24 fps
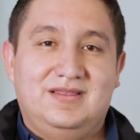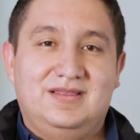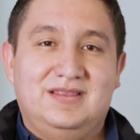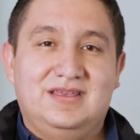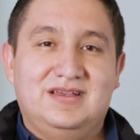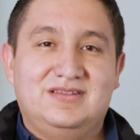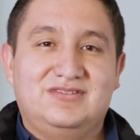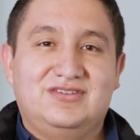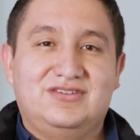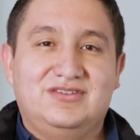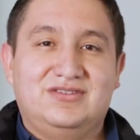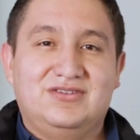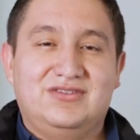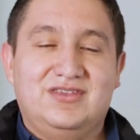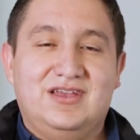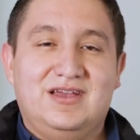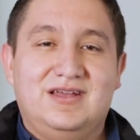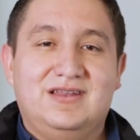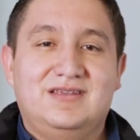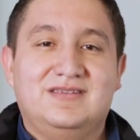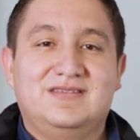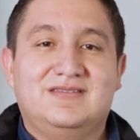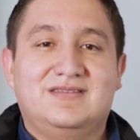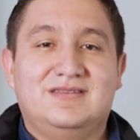The answer to
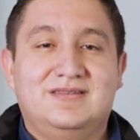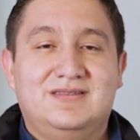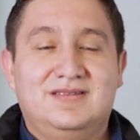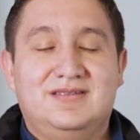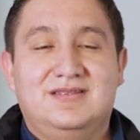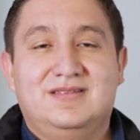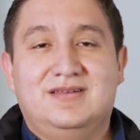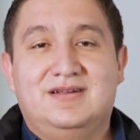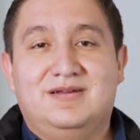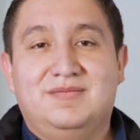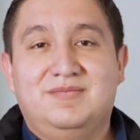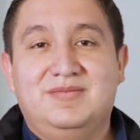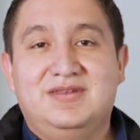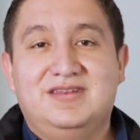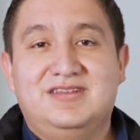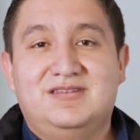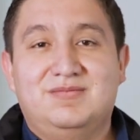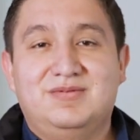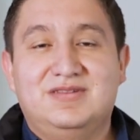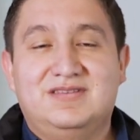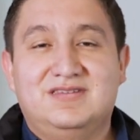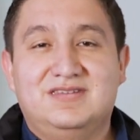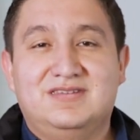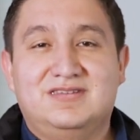that is that a mini
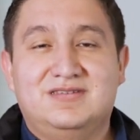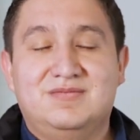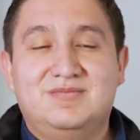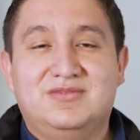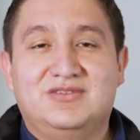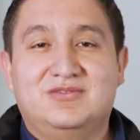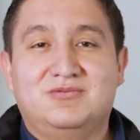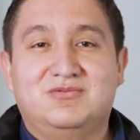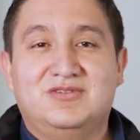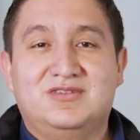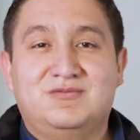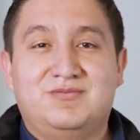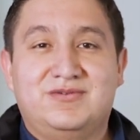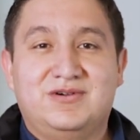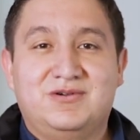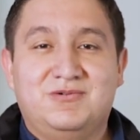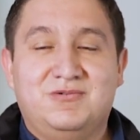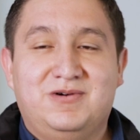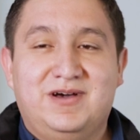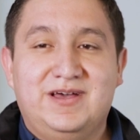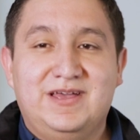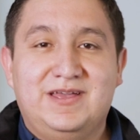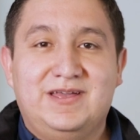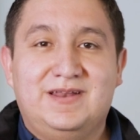split system is whisper
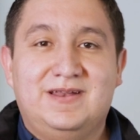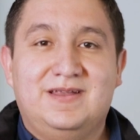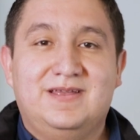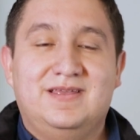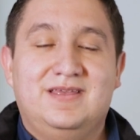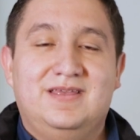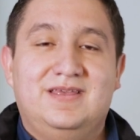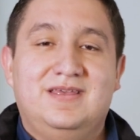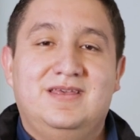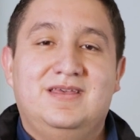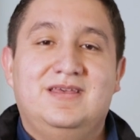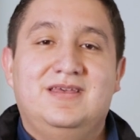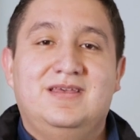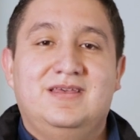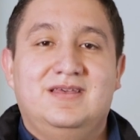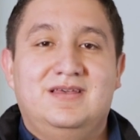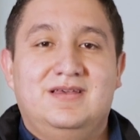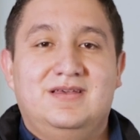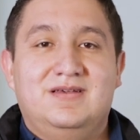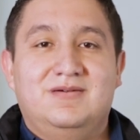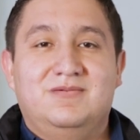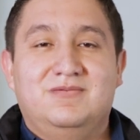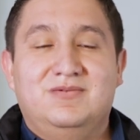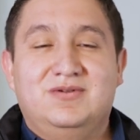quiet.
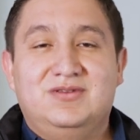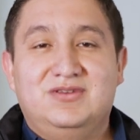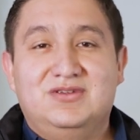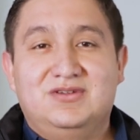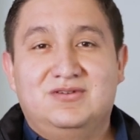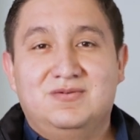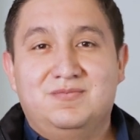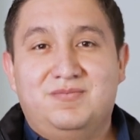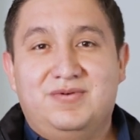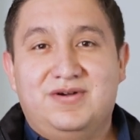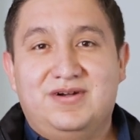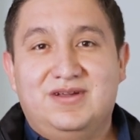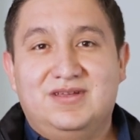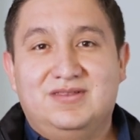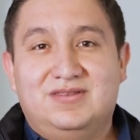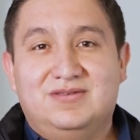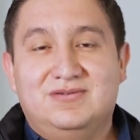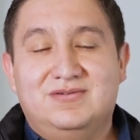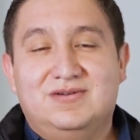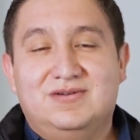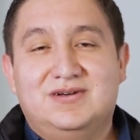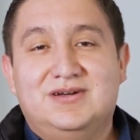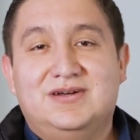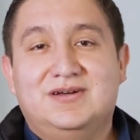When you compare it
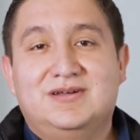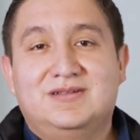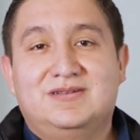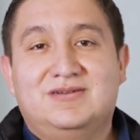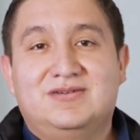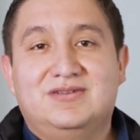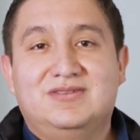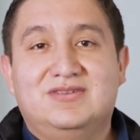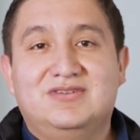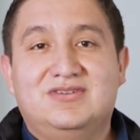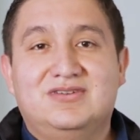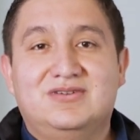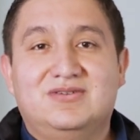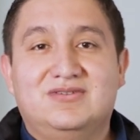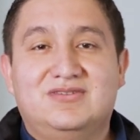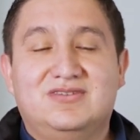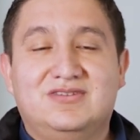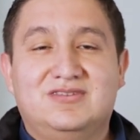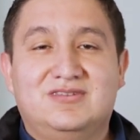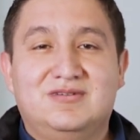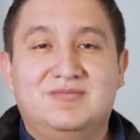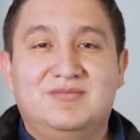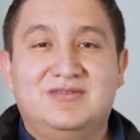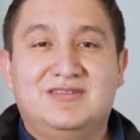to a traditional
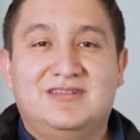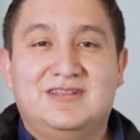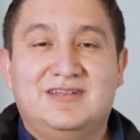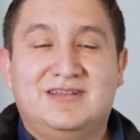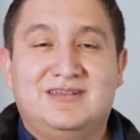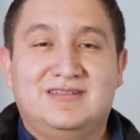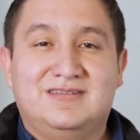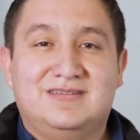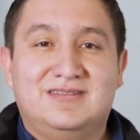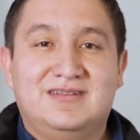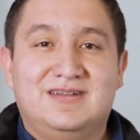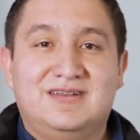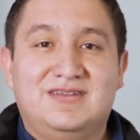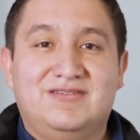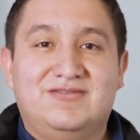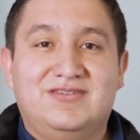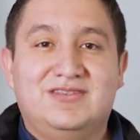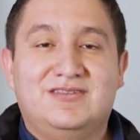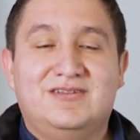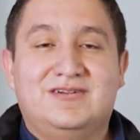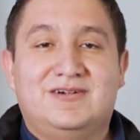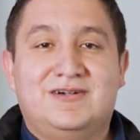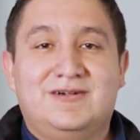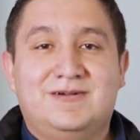system, it's like it's not
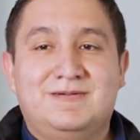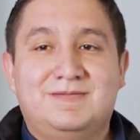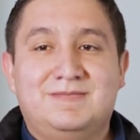even there.